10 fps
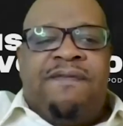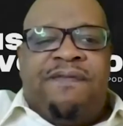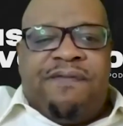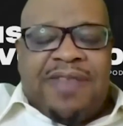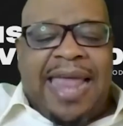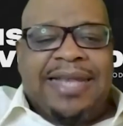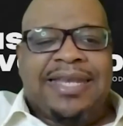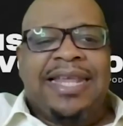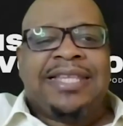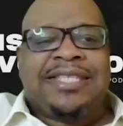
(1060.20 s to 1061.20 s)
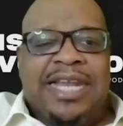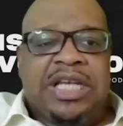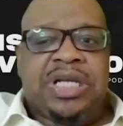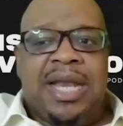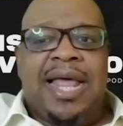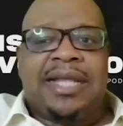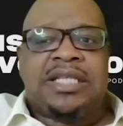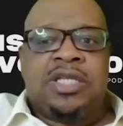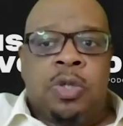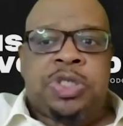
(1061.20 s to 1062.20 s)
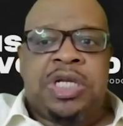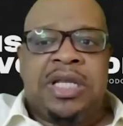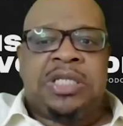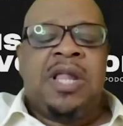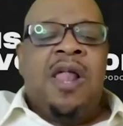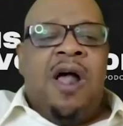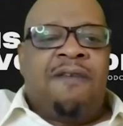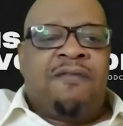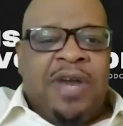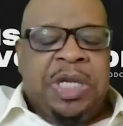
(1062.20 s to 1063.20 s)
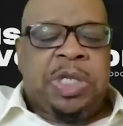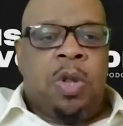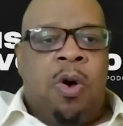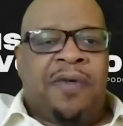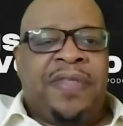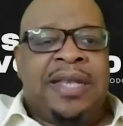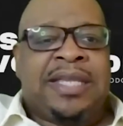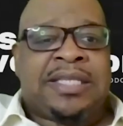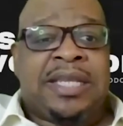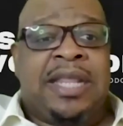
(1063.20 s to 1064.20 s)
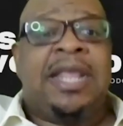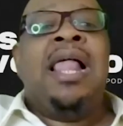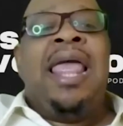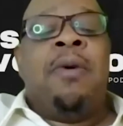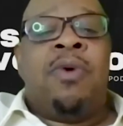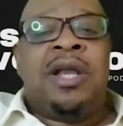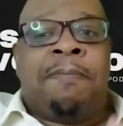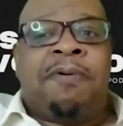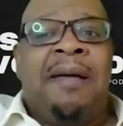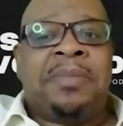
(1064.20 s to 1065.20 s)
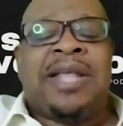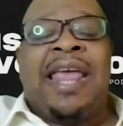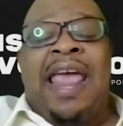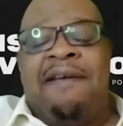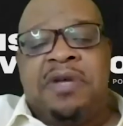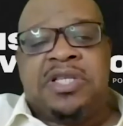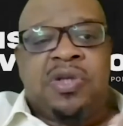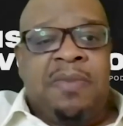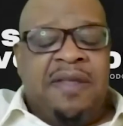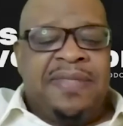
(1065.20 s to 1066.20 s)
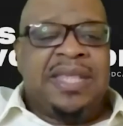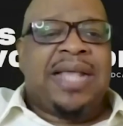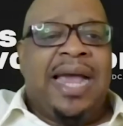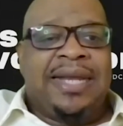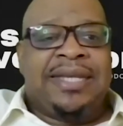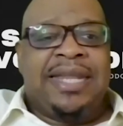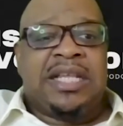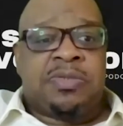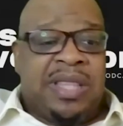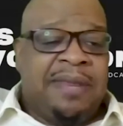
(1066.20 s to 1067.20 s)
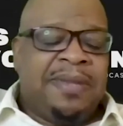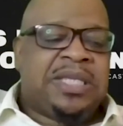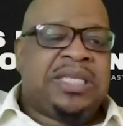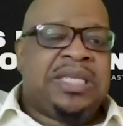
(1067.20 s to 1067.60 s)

flat essentialized notions of racial authenticity. And one of the problems I have with so many of these ideas, whether they be